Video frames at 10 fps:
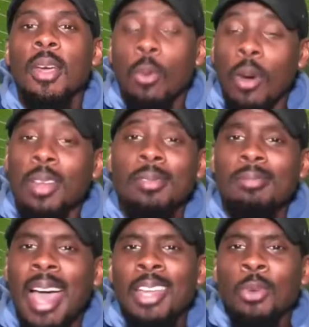one,
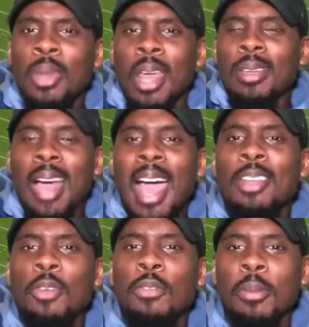I
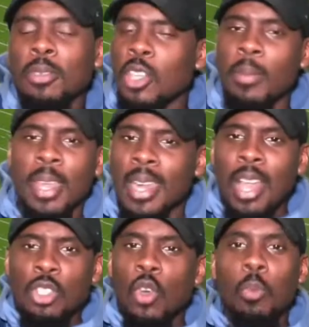knew from the jump, and I
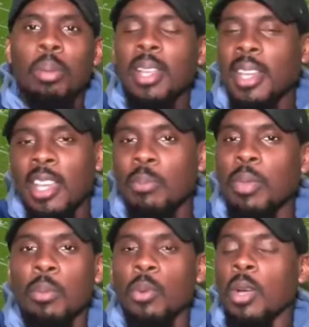told plenty of
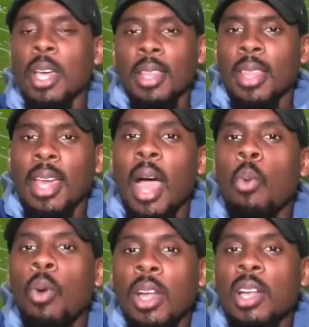people that I
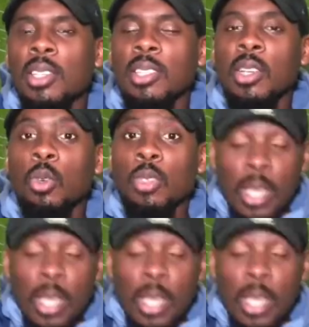wanted us to lose.